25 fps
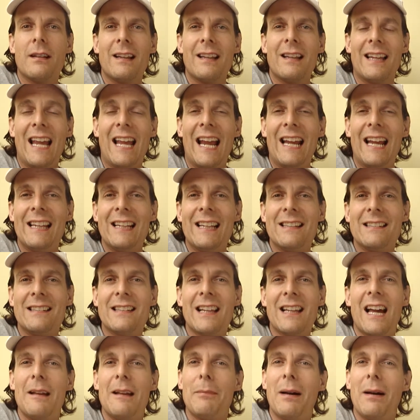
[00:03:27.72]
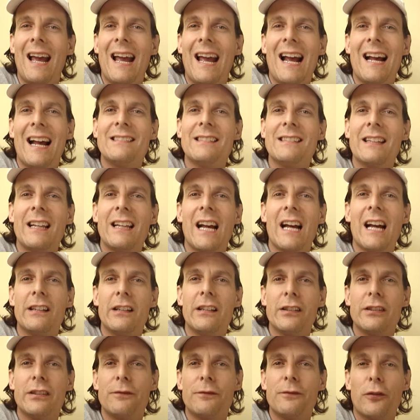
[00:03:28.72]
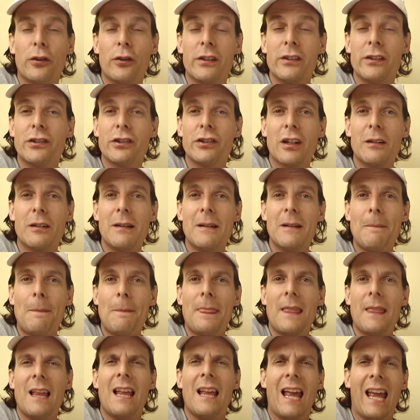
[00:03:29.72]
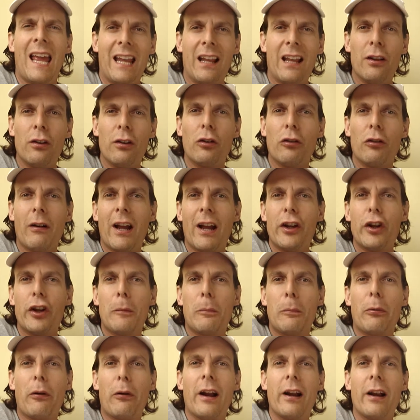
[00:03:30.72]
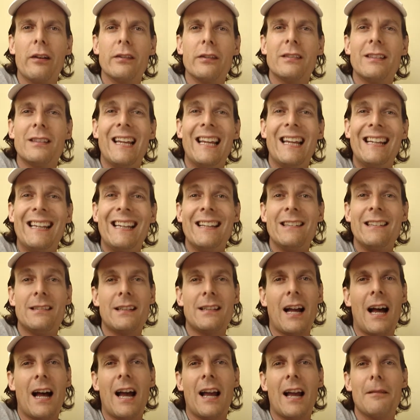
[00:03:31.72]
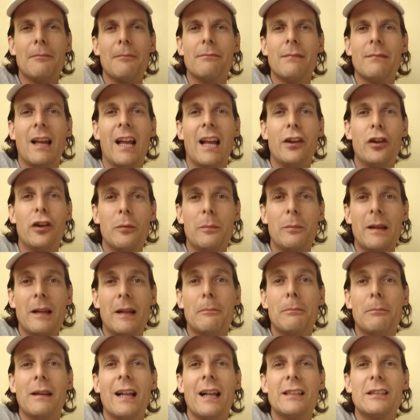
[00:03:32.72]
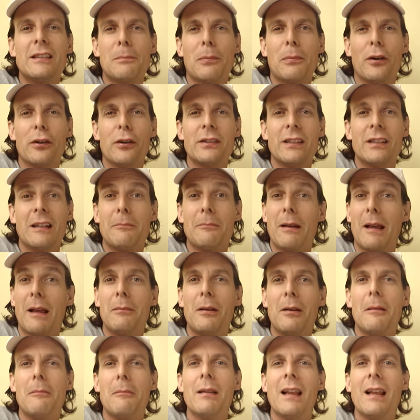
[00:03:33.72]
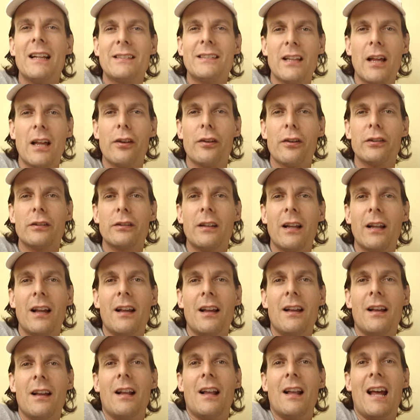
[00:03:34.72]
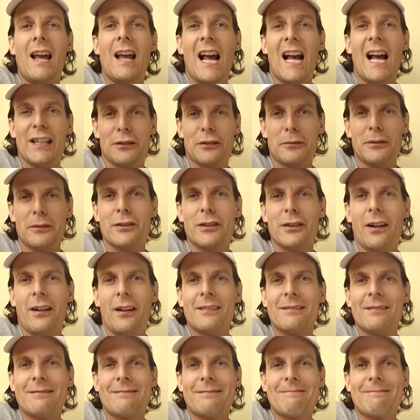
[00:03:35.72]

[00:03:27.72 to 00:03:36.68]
Gain insight by asking God for discernment, and He'll grant your prayers in His time, and you'll be a blessed person and be able to bless others as a result.